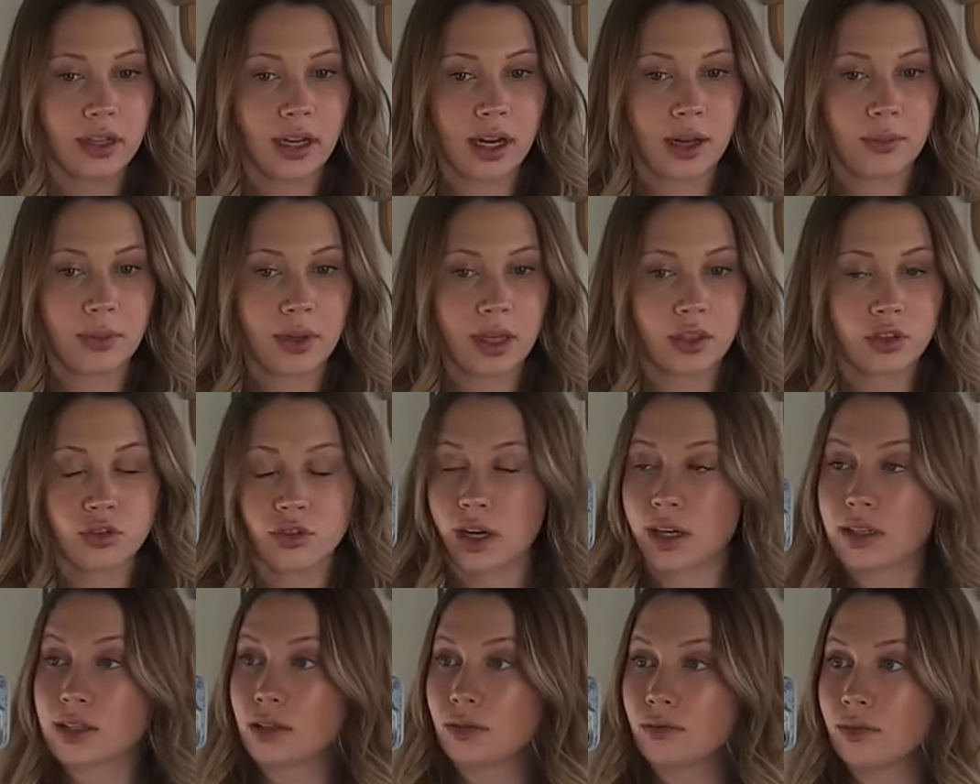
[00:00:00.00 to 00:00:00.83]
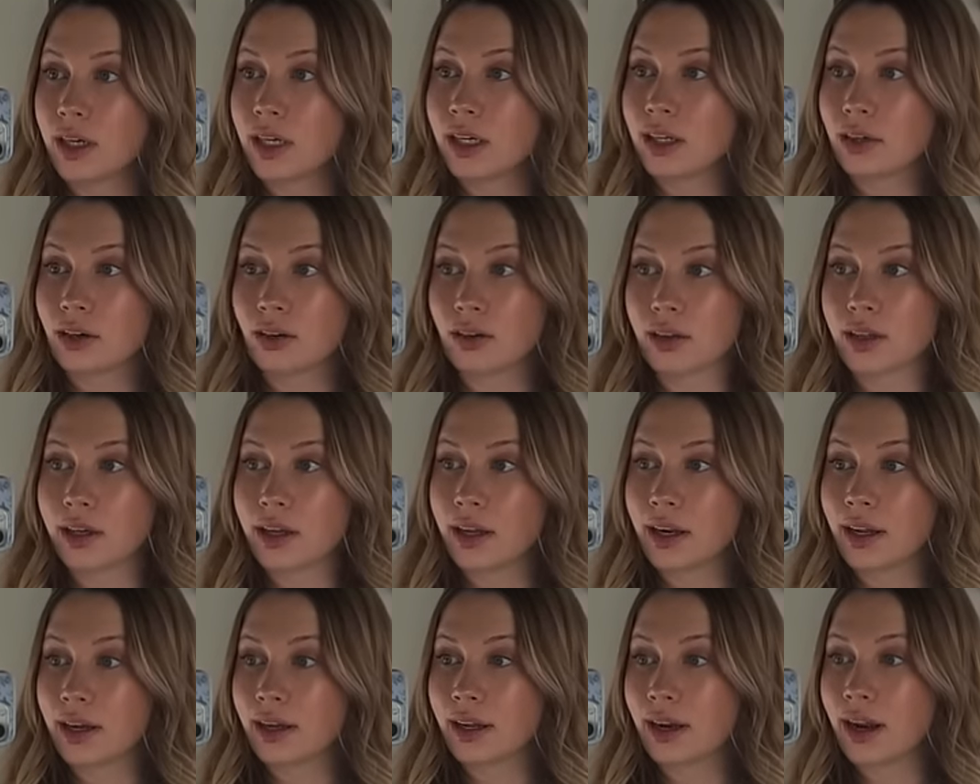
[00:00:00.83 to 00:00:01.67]
that I'm like dressed and ready early
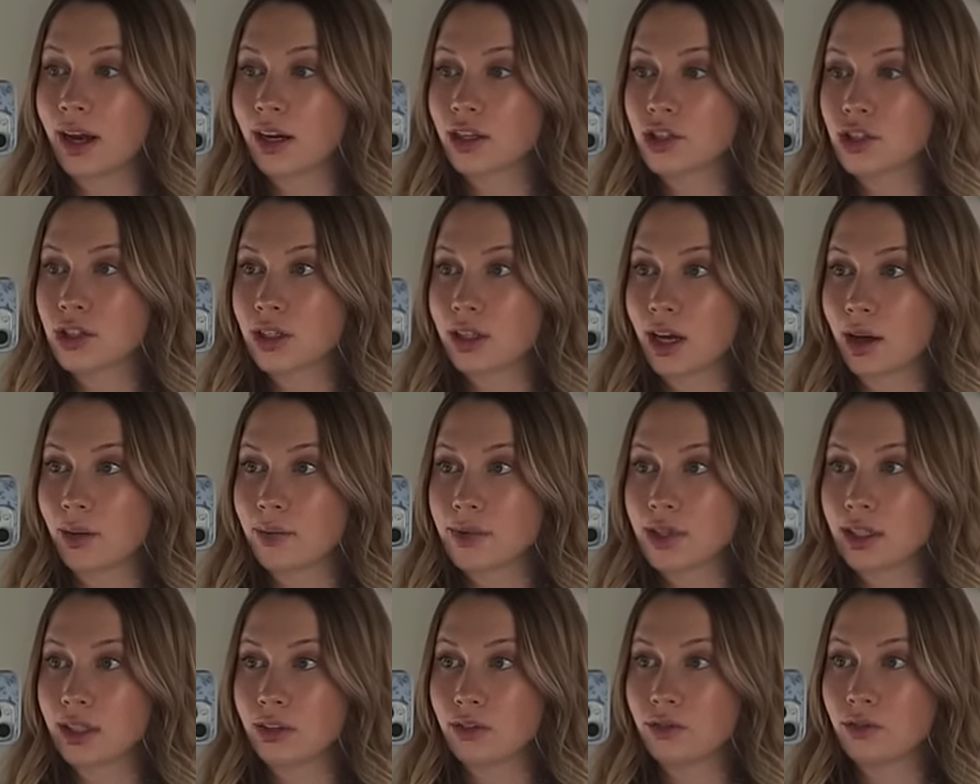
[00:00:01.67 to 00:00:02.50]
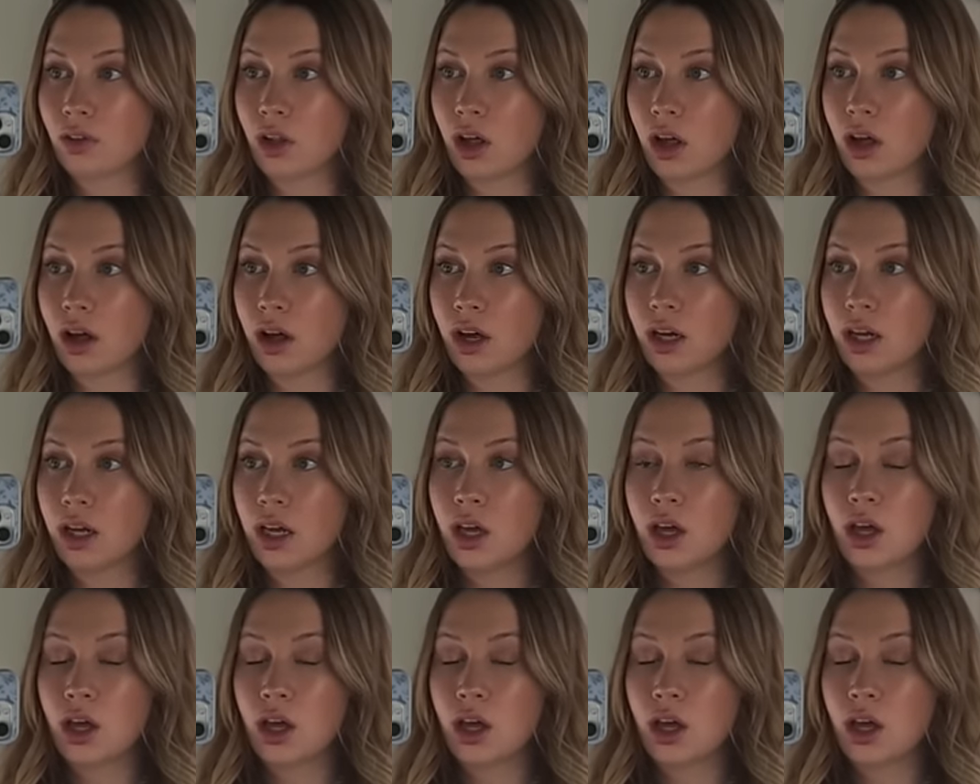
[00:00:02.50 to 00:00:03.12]
and I can actually update the vlog.